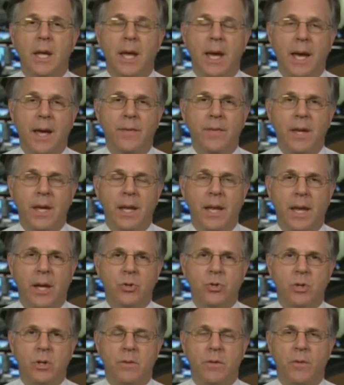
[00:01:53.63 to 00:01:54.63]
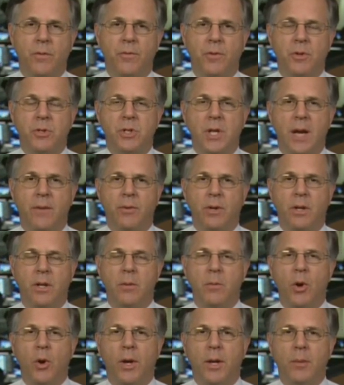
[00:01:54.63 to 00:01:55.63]
and the election of the first African
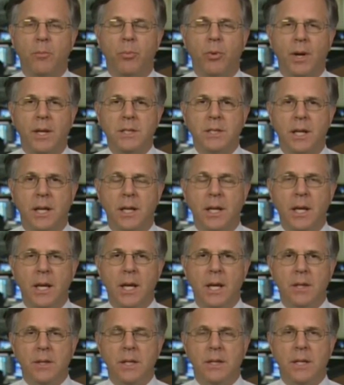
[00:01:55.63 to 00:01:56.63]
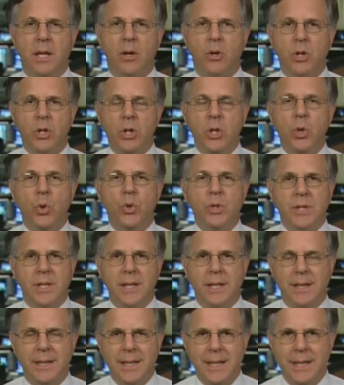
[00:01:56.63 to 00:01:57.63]
American president, that they're
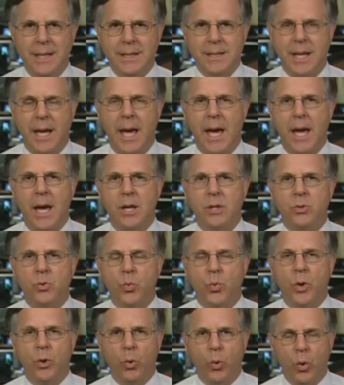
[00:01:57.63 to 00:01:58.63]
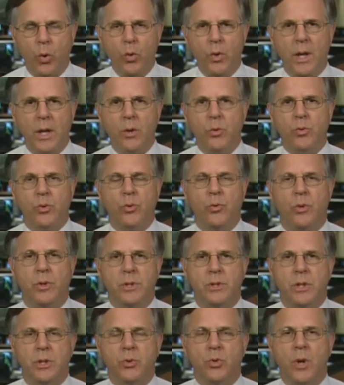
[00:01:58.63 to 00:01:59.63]
using these as recruiting
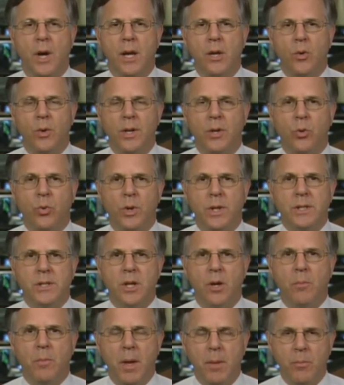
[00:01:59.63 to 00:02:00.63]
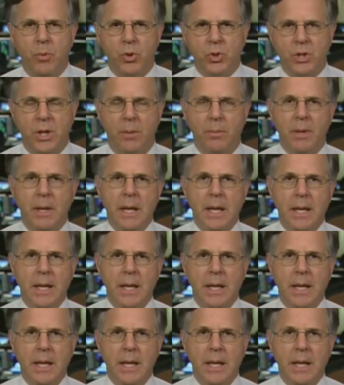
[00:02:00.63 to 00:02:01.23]
tools to try to increase their membership.